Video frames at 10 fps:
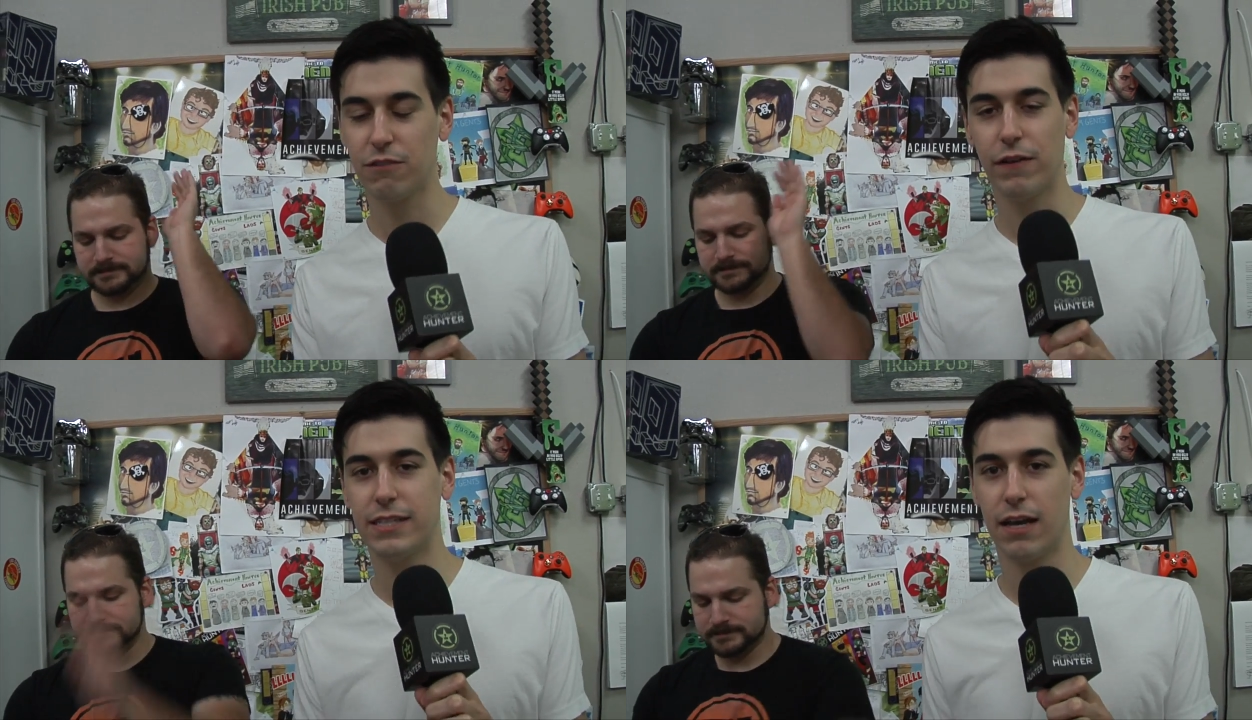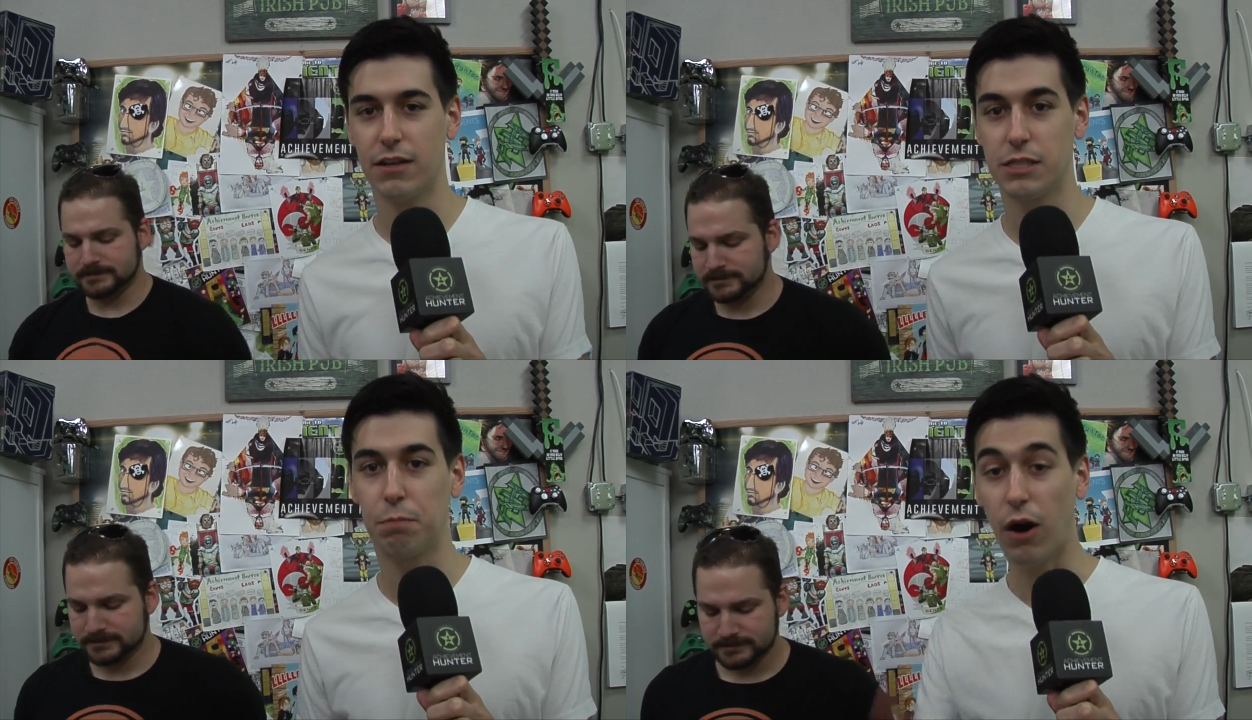
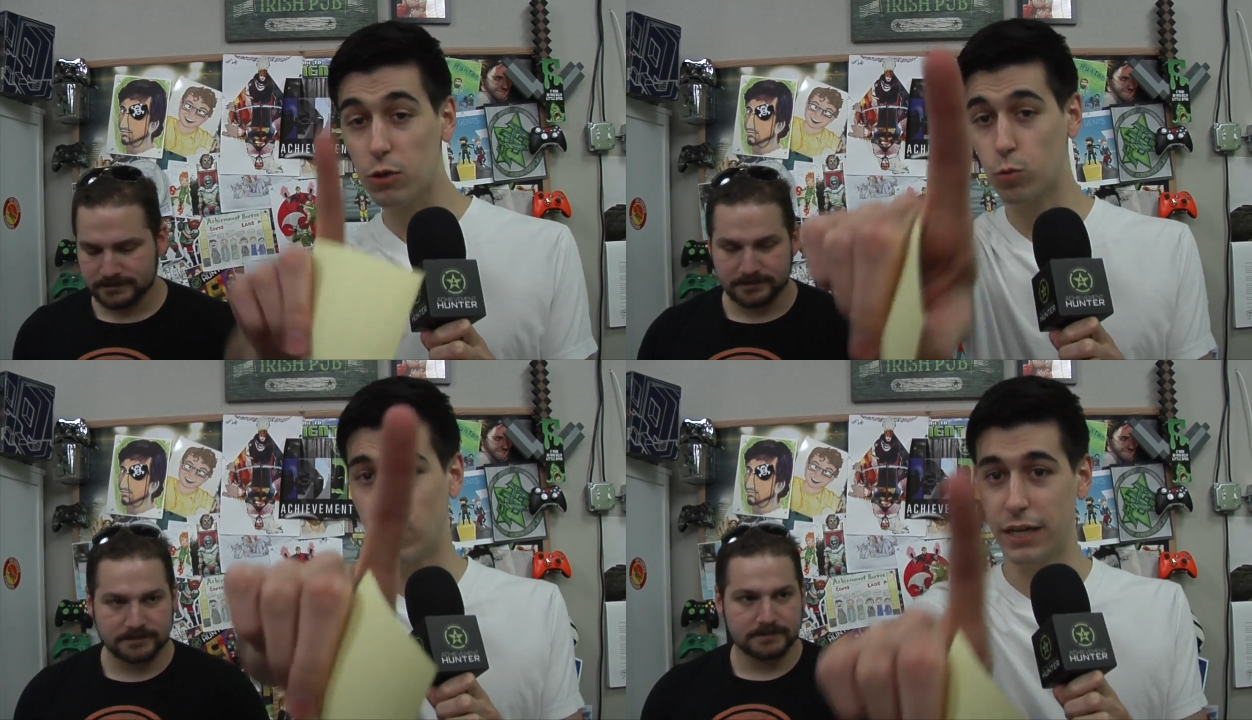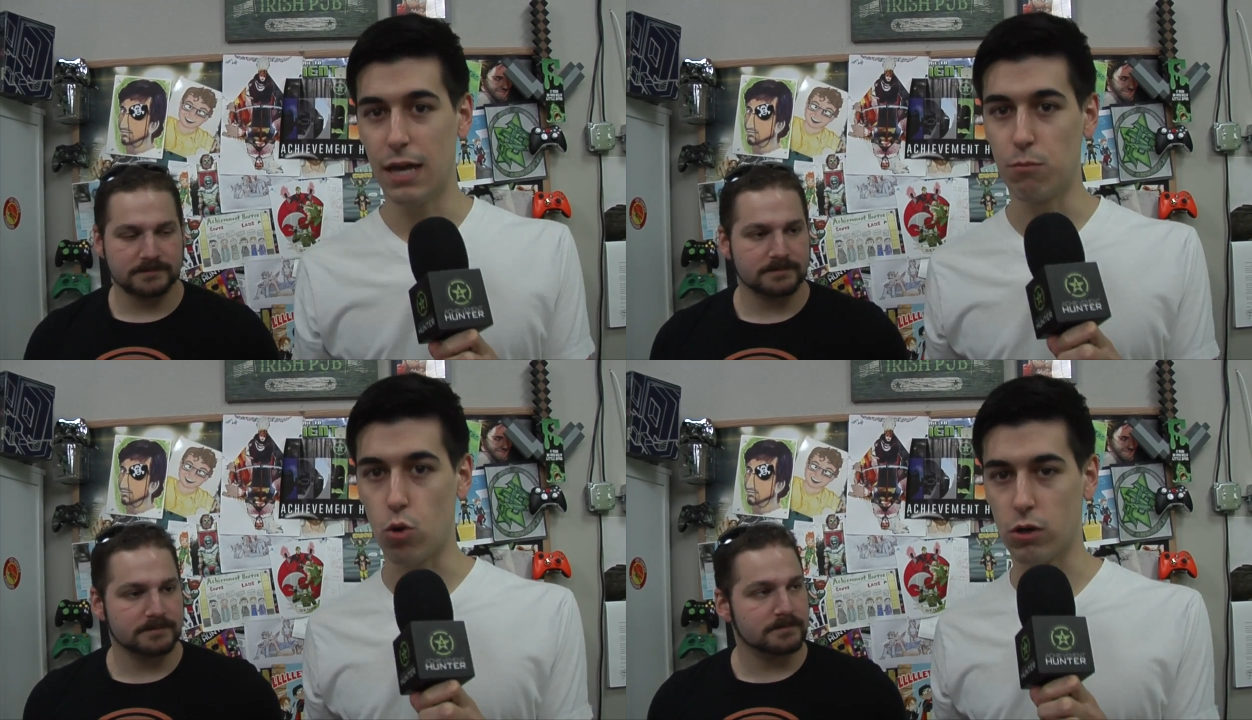Speaker 1: Fatalities Part 1 in
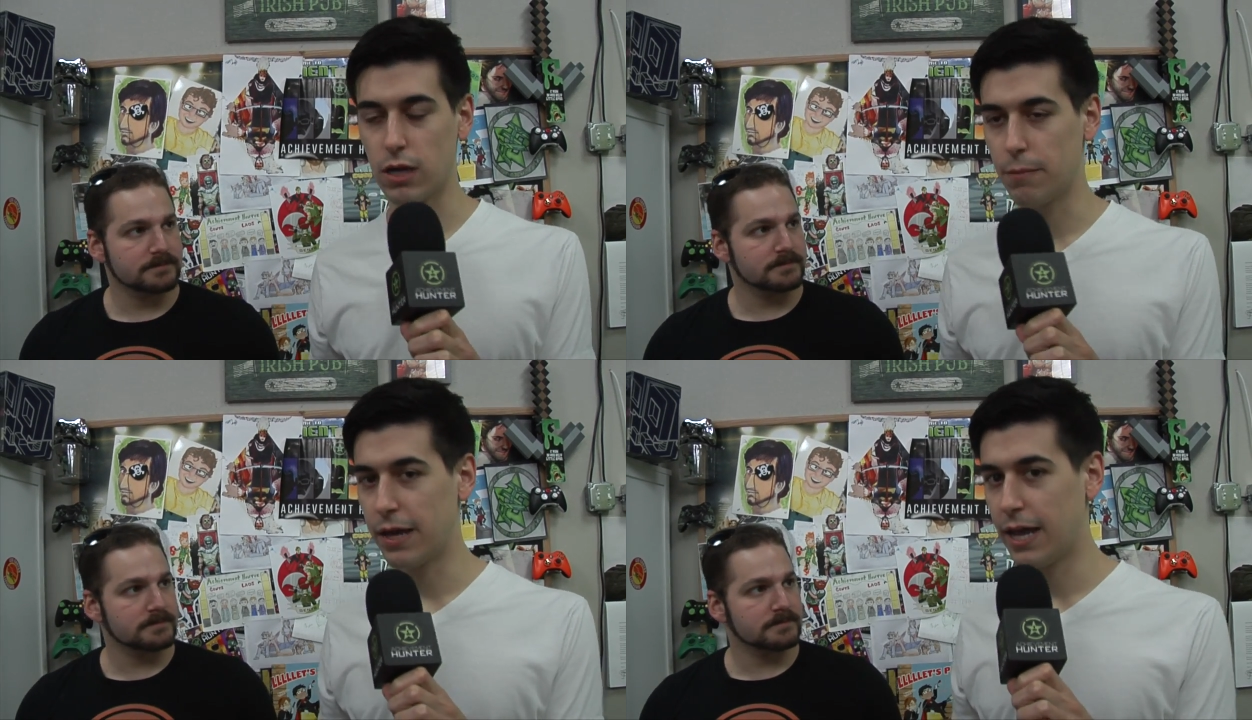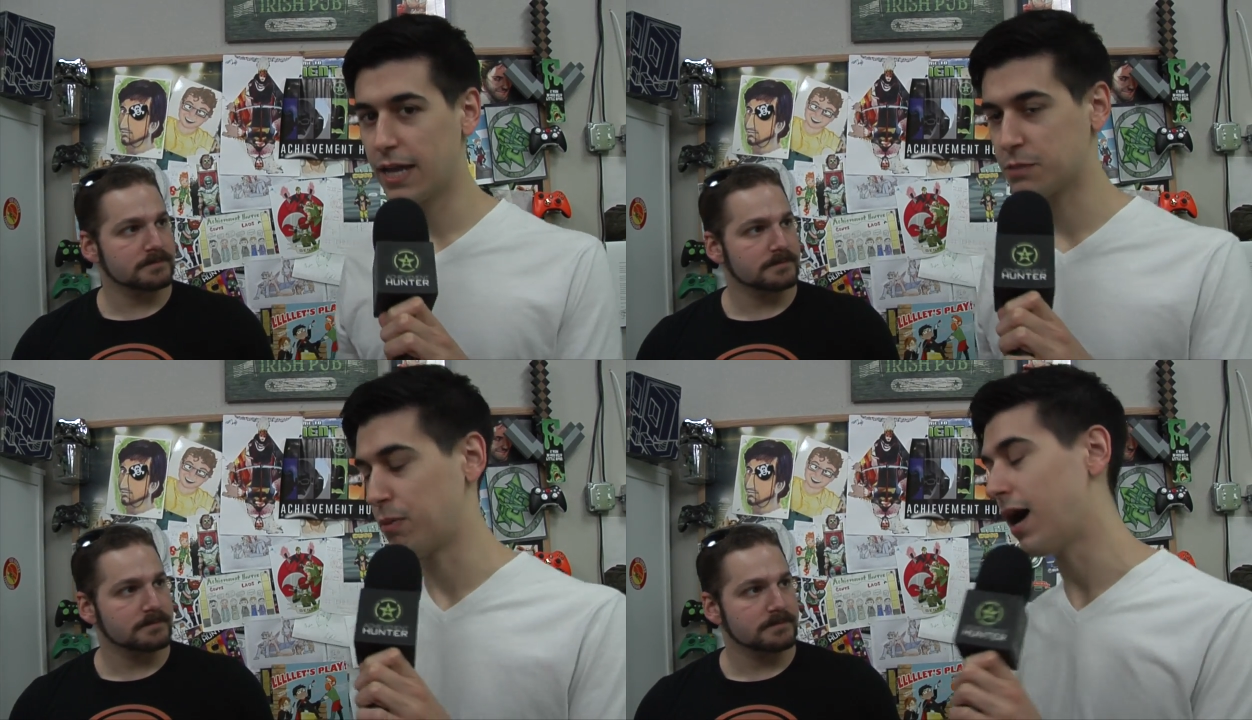Mortal Kombat
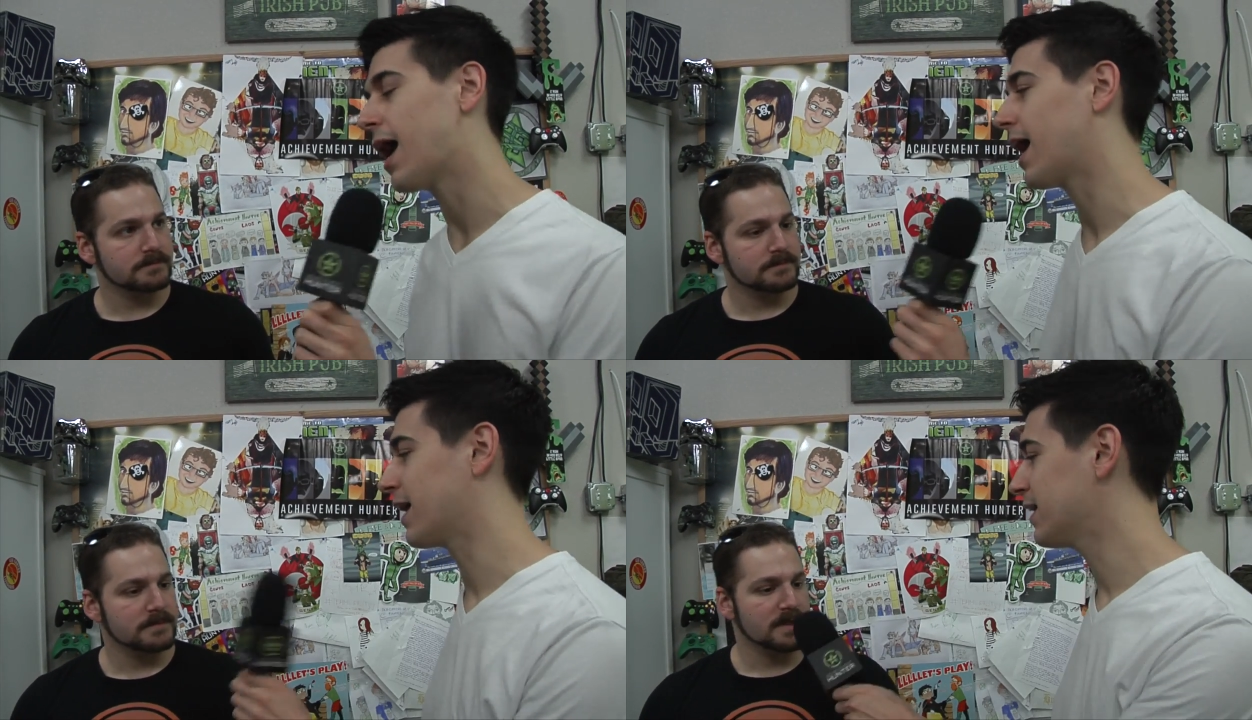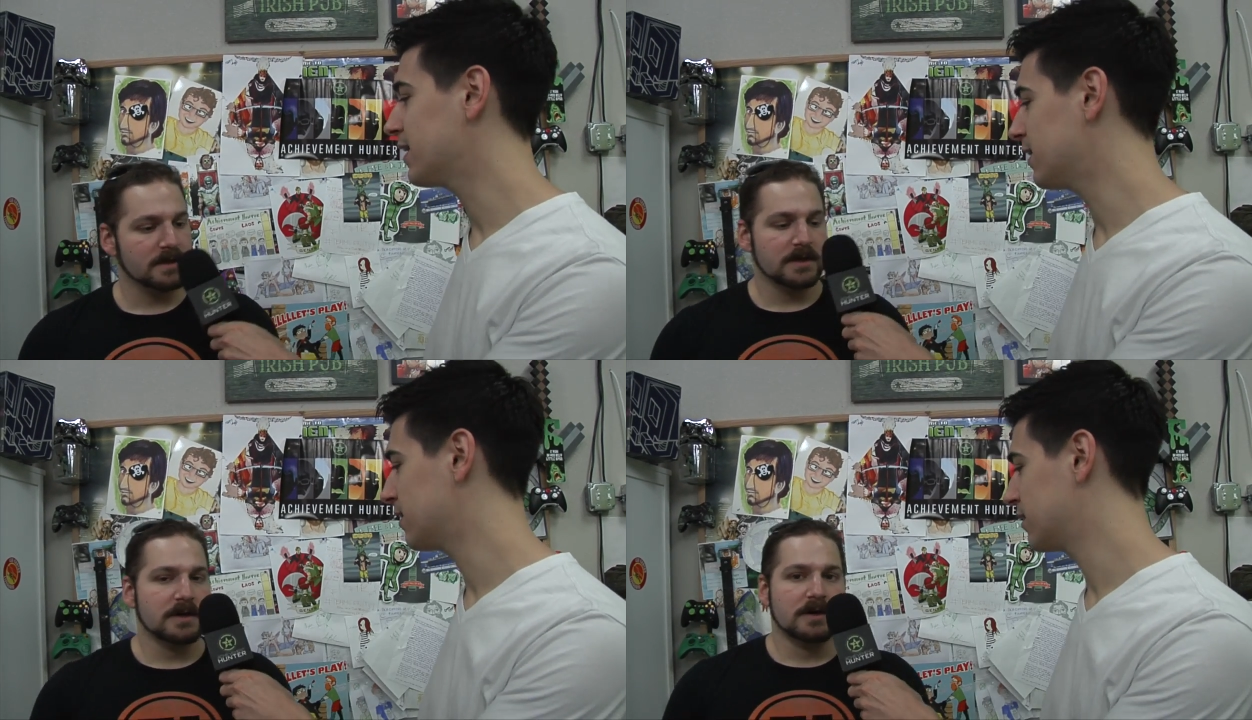X
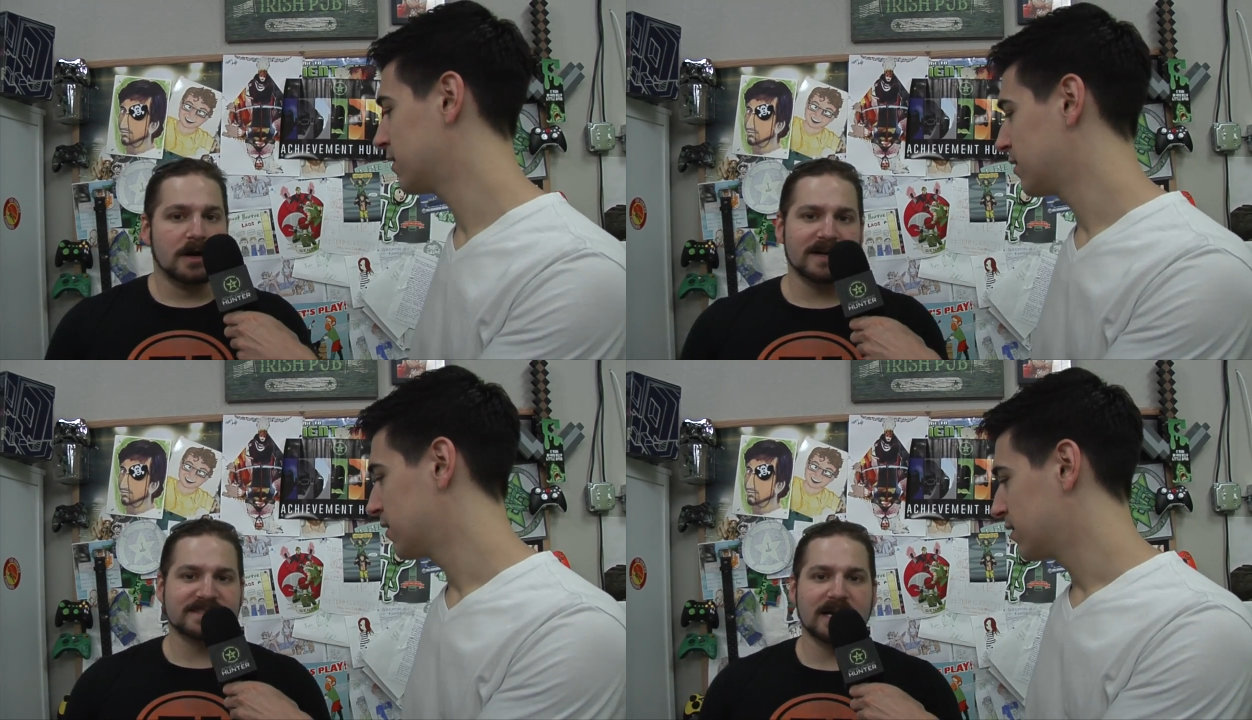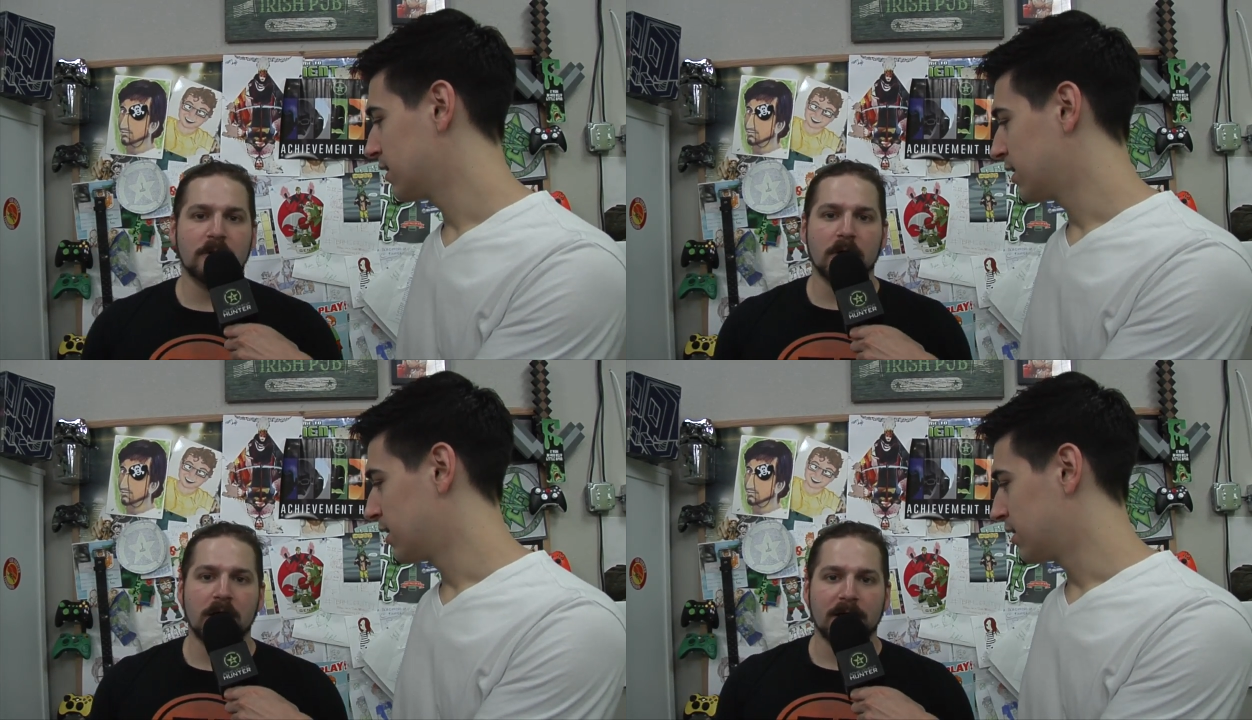by...
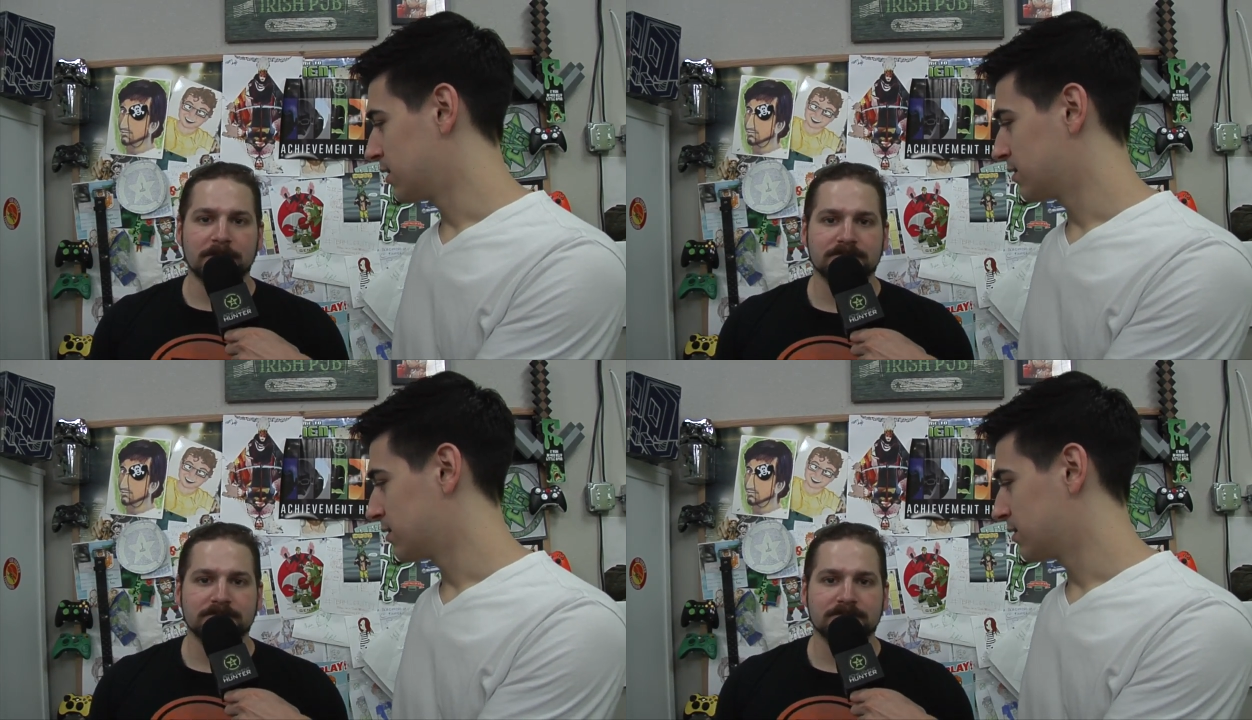
Speaker 2: Hightower.